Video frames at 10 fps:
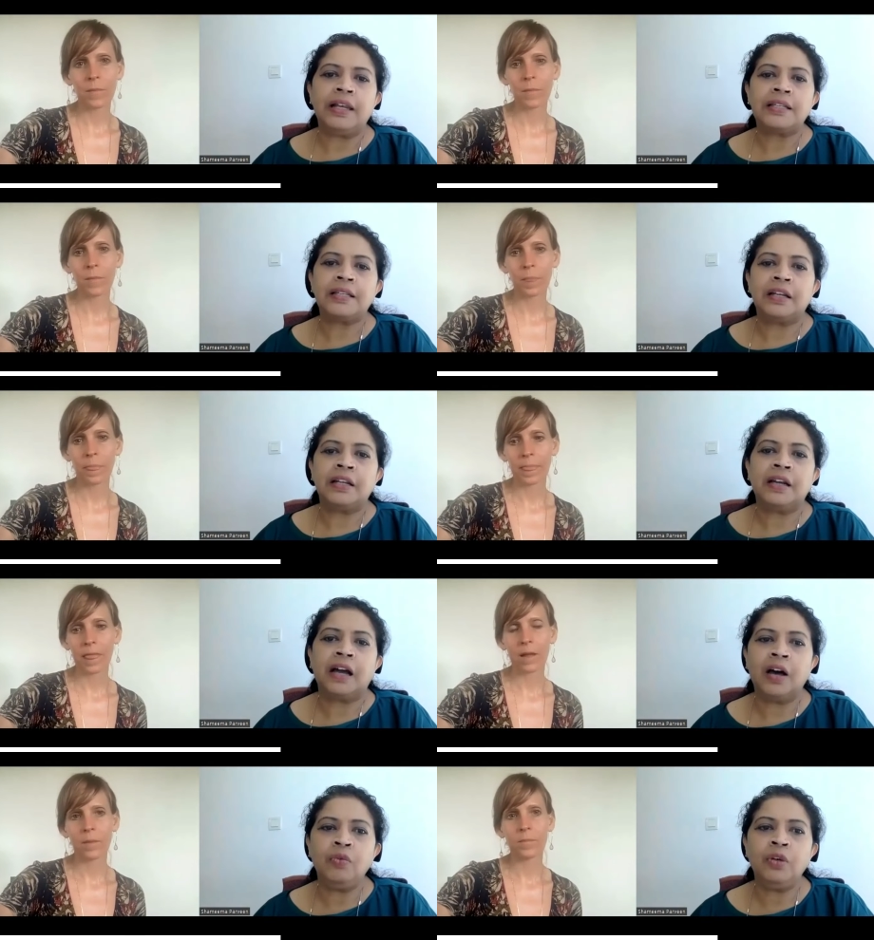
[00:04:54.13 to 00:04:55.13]
Speaker 1: Alice, and
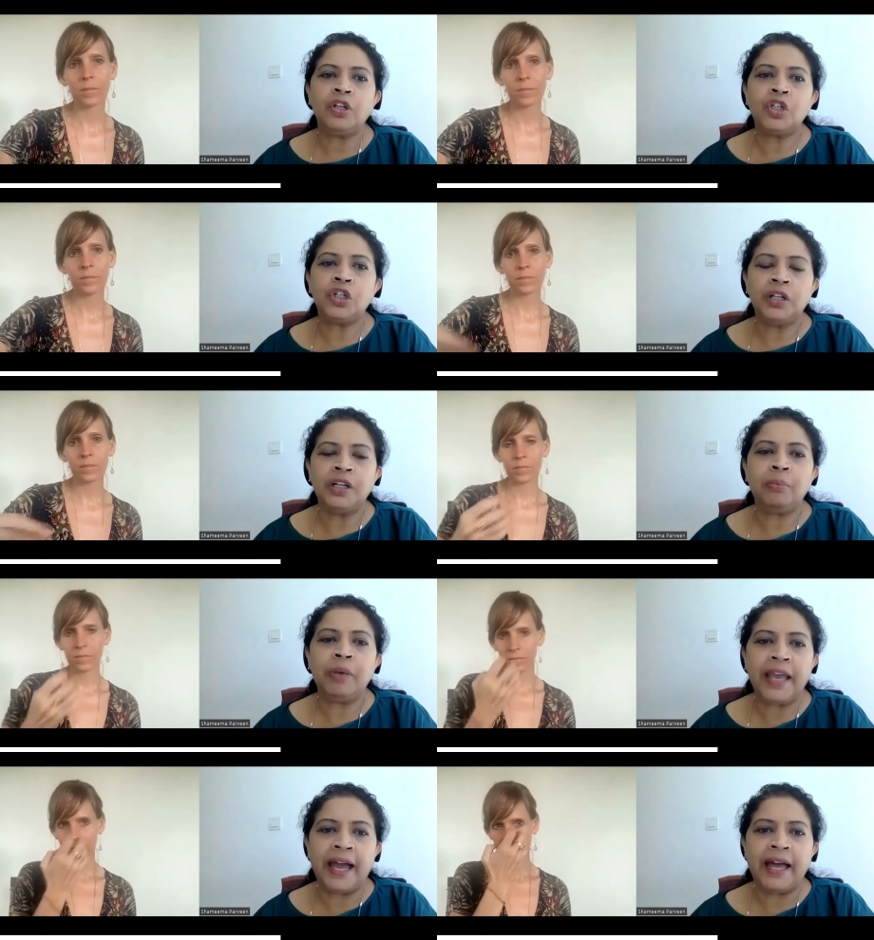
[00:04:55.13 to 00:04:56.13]
how your journey
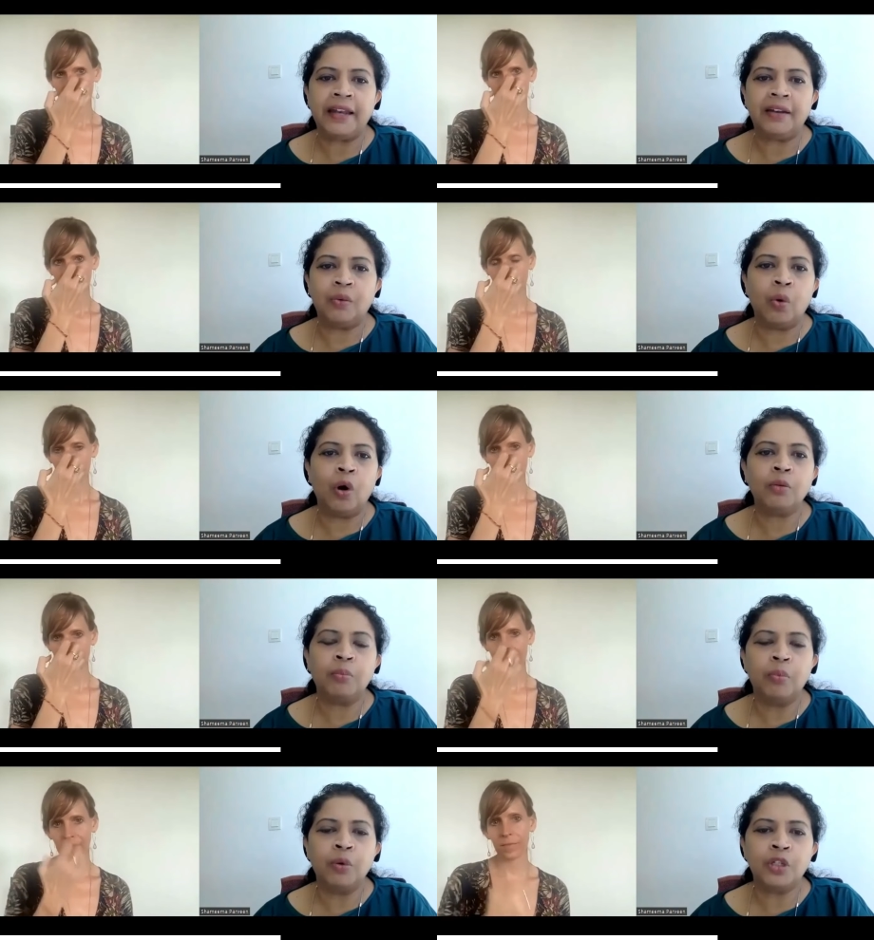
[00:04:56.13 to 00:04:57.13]
began. What
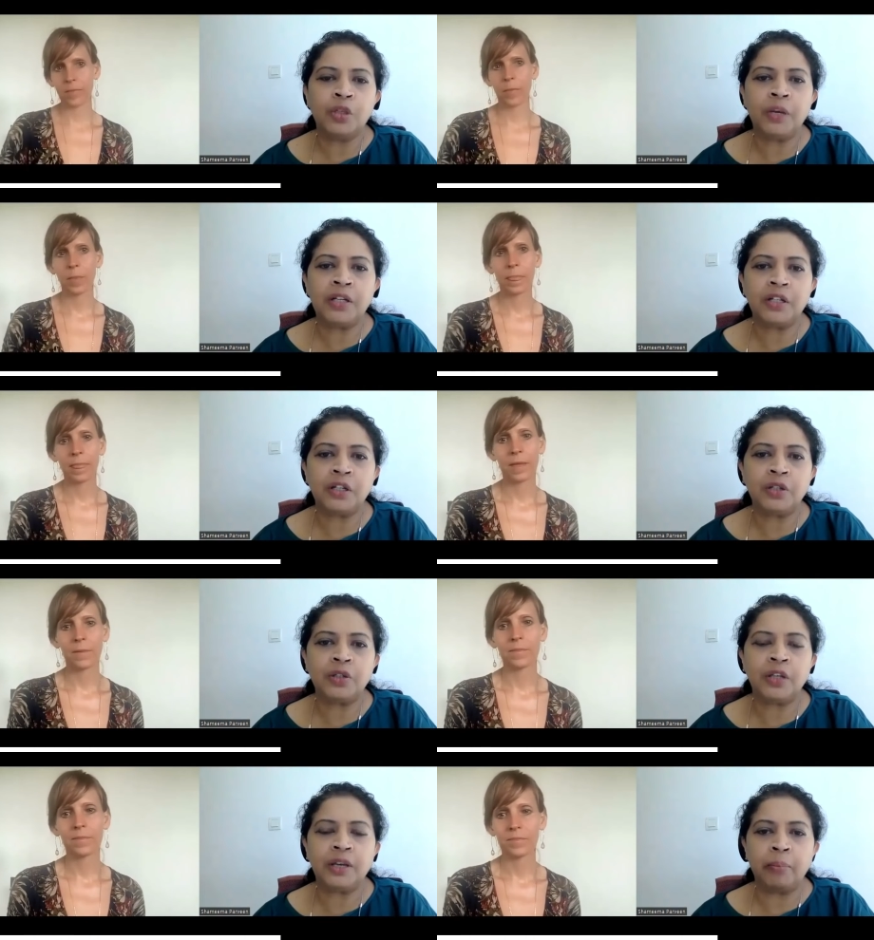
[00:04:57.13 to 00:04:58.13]
motivated you
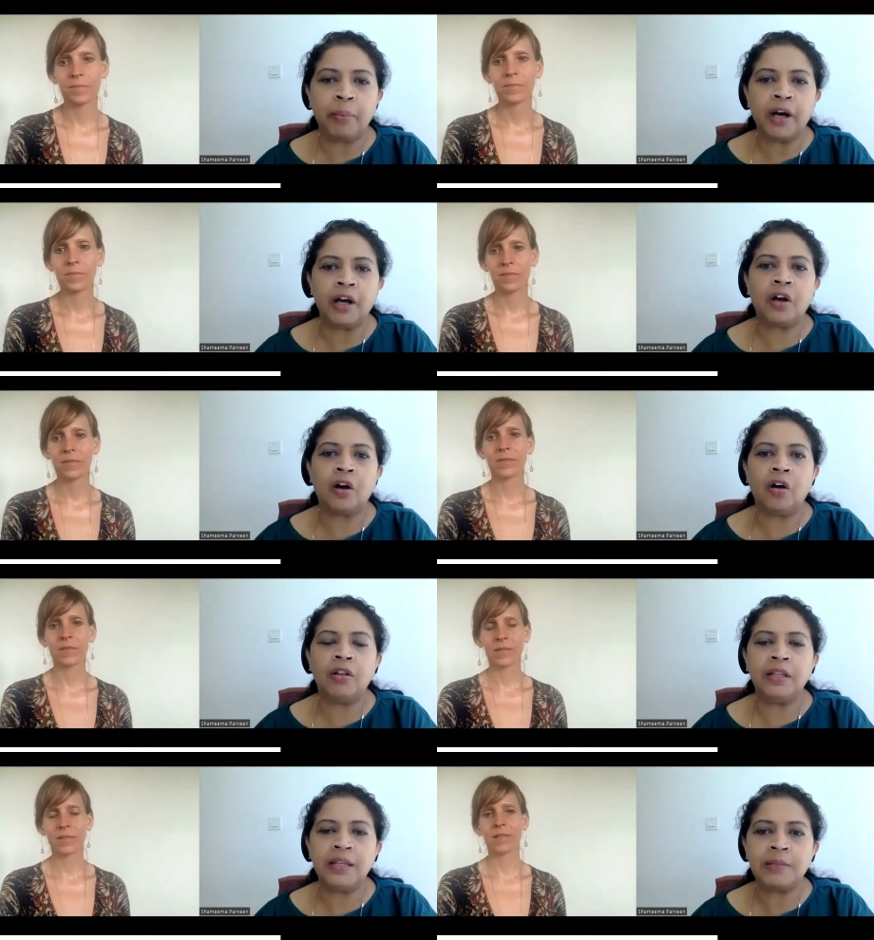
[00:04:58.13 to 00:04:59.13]
to embark
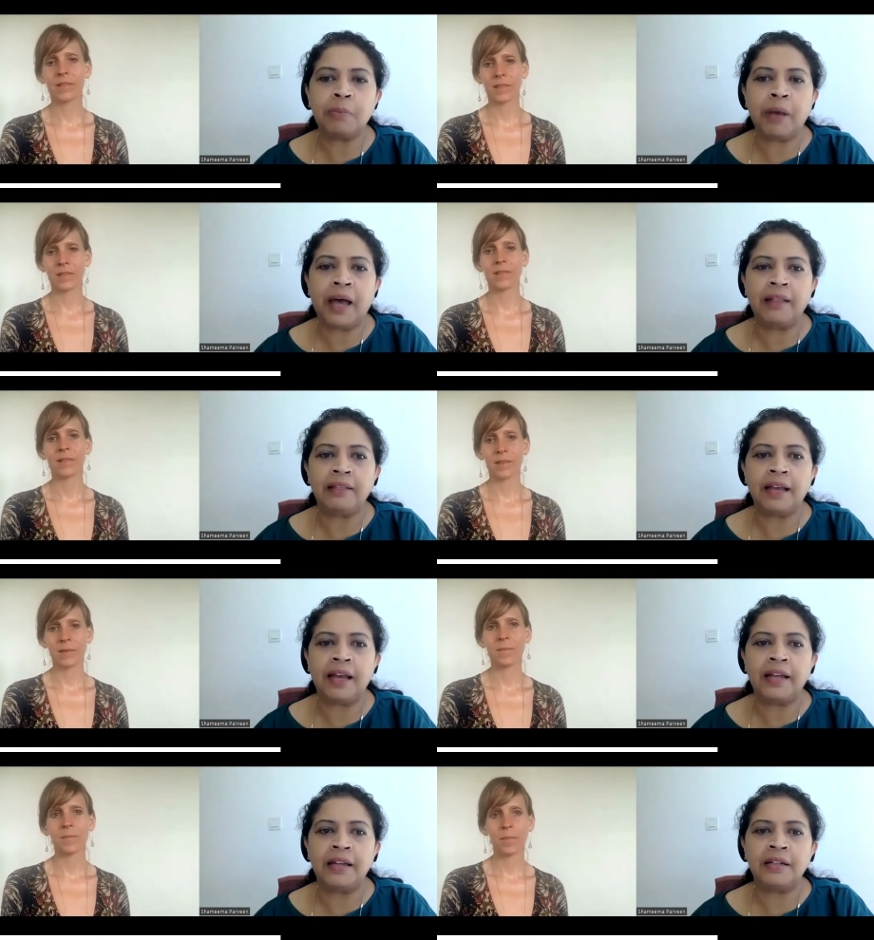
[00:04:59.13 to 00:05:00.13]
on this path,
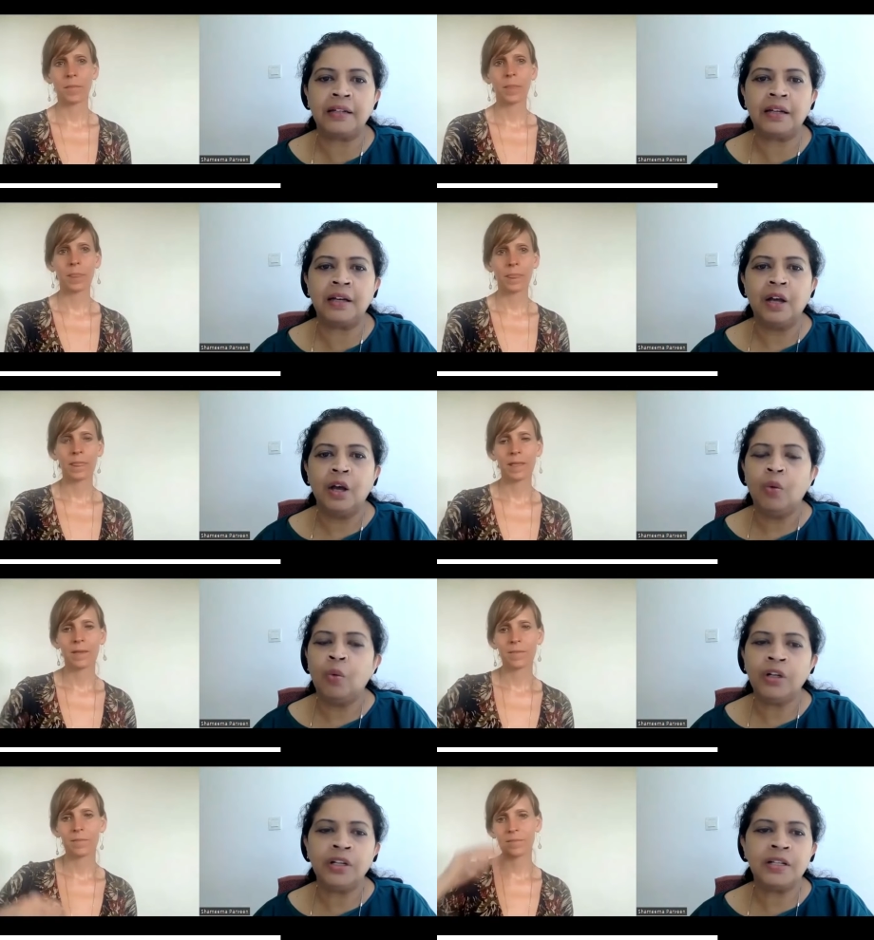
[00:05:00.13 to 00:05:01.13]
and uh,
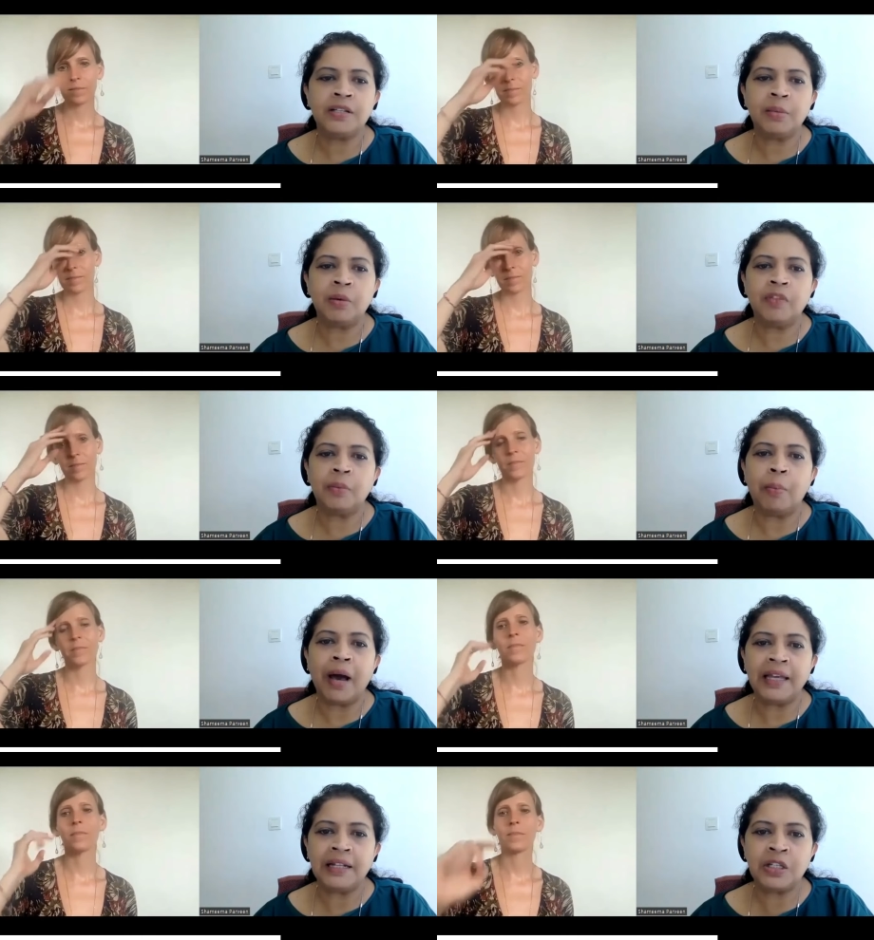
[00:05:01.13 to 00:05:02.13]
what are the, some of the
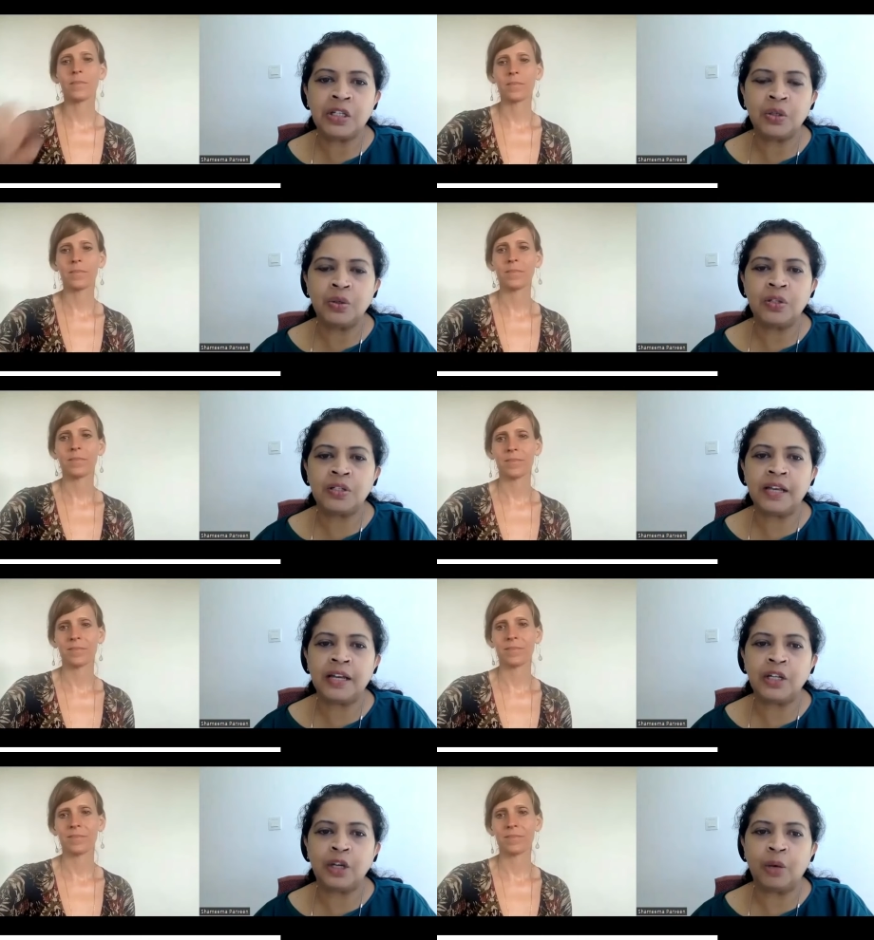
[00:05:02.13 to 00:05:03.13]
milestones
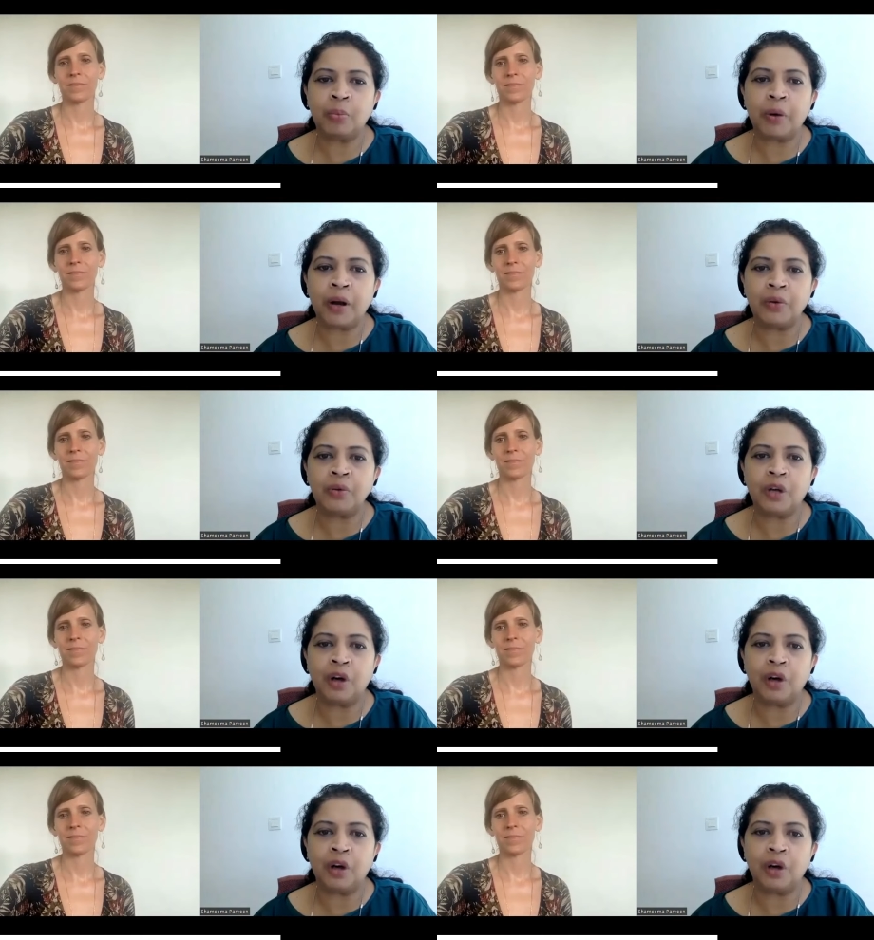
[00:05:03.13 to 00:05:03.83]
that you're proud